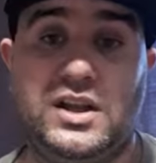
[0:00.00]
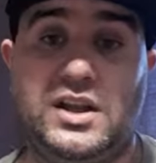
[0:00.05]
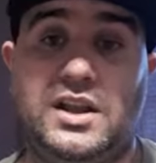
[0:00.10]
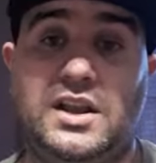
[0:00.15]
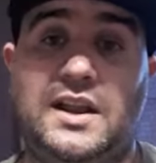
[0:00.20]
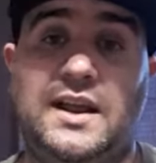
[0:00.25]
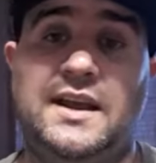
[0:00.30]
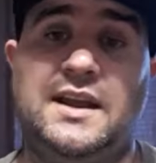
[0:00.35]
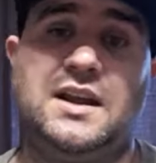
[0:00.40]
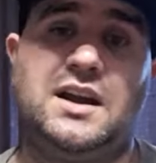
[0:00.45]

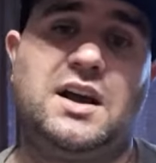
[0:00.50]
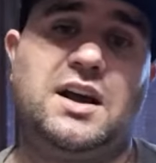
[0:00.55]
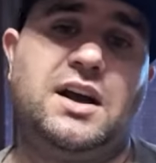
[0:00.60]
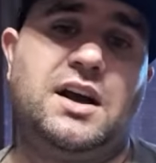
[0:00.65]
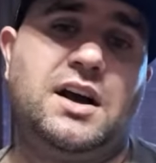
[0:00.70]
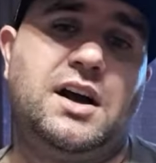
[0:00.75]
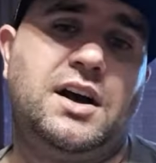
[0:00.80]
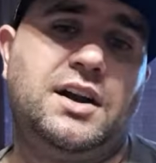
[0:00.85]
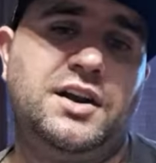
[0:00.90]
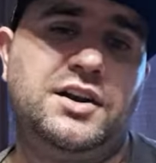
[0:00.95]
like
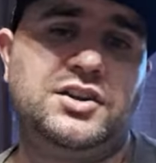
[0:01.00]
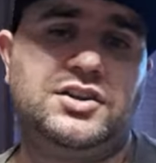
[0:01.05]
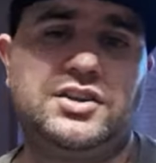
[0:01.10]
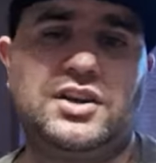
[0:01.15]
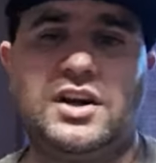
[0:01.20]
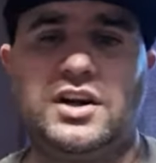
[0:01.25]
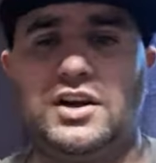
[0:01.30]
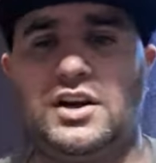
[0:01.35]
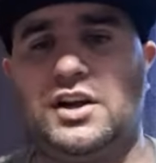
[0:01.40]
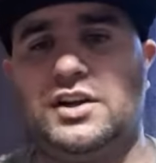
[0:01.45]

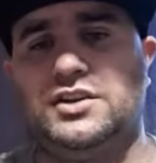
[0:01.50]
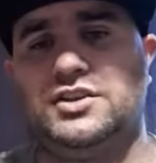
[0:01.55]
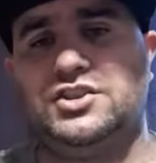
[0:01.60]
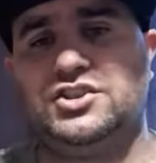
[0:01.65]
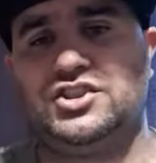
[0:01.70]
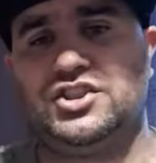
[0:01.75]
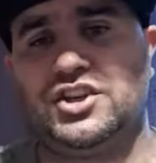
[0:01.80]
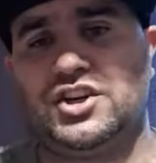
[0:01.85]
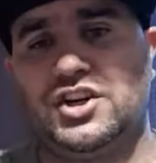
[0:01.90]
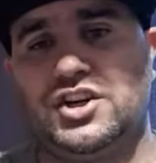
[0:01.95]

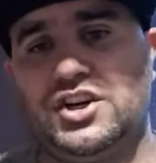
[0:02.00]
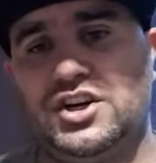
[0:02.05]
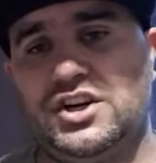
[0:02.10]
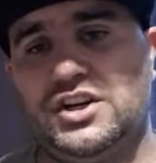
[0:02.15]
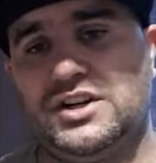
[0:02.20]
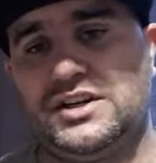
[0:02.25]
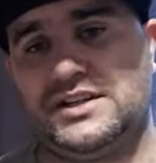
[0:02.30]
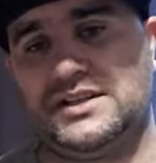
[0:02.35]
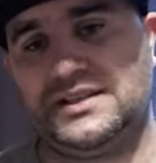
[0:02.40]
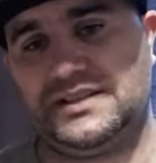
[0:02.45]

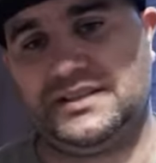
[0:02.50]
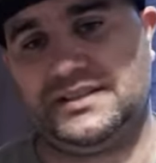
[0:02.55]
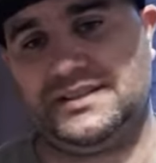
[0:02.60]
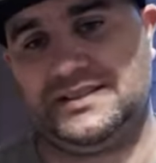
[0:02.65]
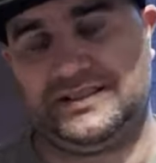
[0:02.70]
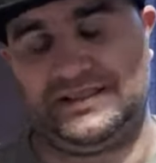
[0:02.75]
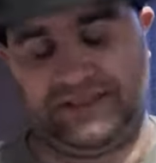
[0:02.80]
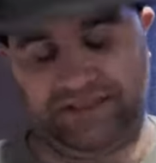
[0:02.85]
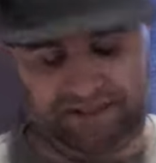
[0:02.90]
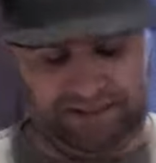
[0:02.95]
undershirt
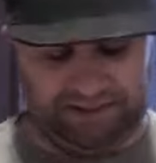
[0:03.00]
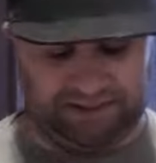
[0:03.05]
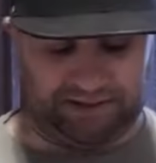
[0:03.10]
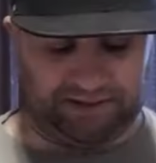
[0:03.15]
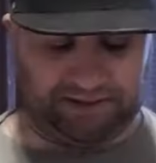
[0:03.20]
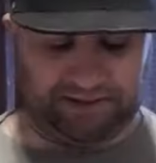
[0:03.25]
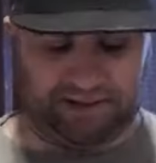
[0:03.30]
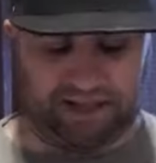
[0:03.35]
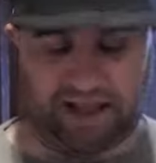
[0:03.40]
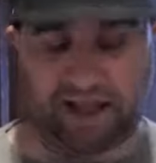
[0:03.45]

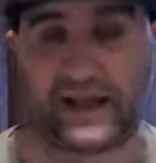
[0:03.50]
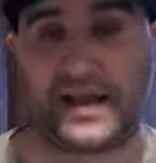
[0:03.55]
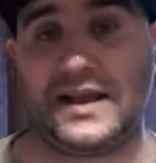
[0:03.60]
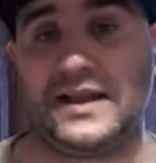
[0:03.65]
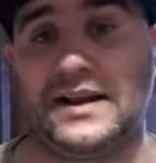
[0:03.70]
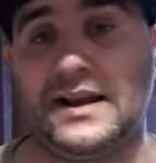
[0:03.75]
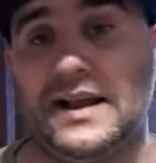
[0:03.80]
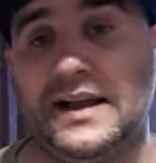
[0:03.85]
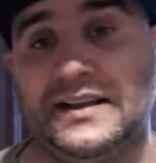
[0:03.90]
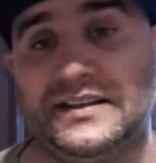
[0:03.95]

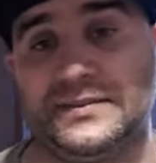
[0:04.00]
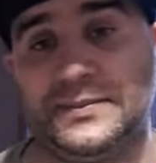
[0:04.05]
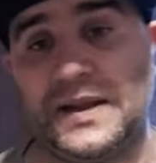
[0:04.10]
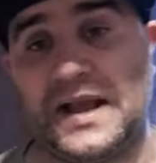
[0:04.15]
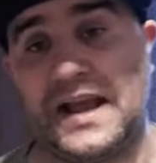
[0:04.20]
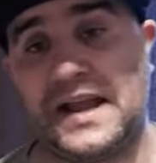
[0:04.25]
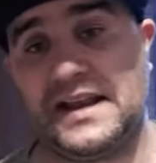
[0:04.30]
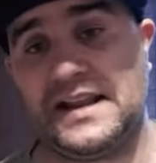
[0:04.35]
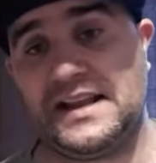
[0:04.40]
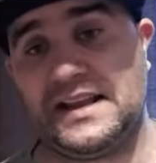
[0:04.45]
that has
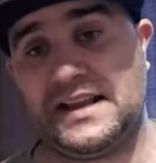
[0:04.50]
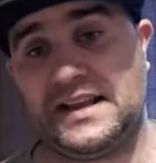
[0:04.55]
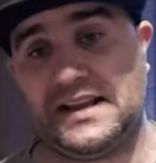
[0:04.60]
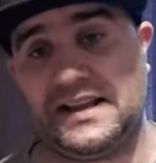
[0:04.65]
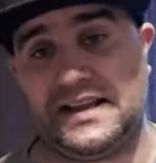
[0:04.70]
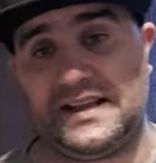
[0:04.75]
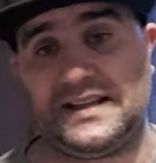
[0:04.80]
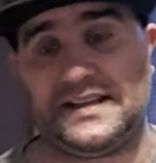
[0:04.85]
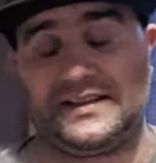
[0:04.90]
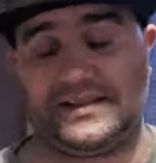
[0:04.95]
padding in
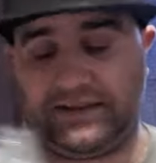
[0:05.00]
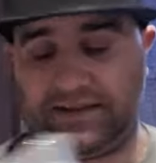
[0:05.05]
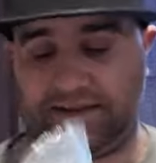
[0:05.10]
it.